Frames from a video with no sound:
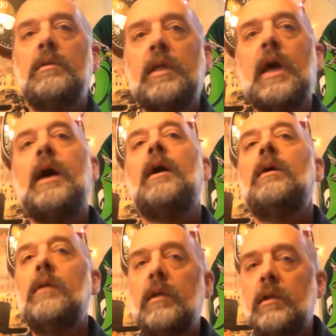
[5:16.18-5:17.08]
Yeah.
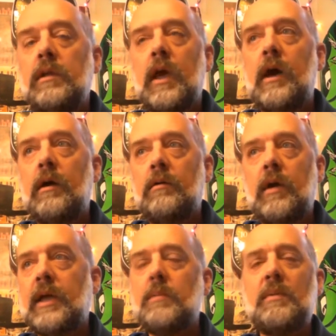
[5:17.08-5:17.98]

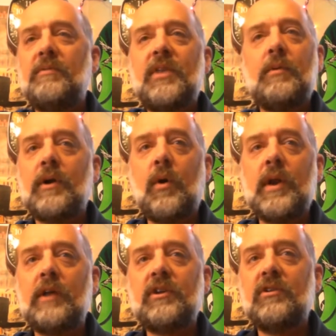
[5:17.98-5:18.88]
I can't remember if they were going
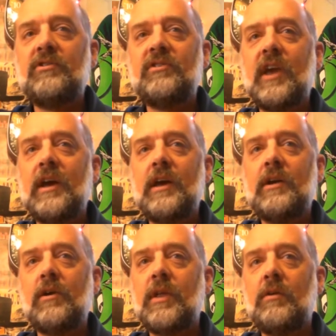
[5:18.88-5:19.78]
out there to skate
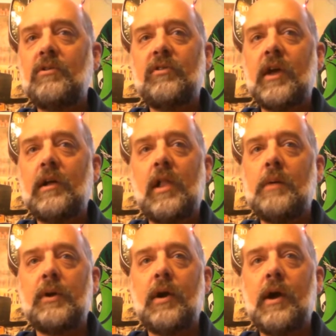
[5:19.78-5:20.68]
or they were just like
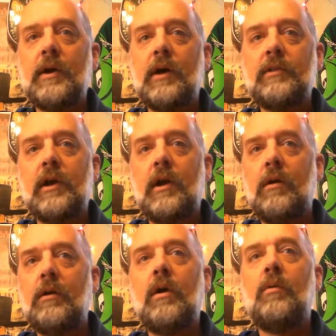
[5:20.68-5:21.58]
climbing around out there
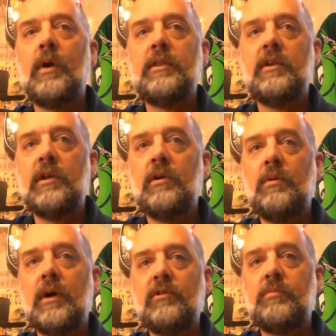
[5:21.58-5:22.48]
or what the deal was.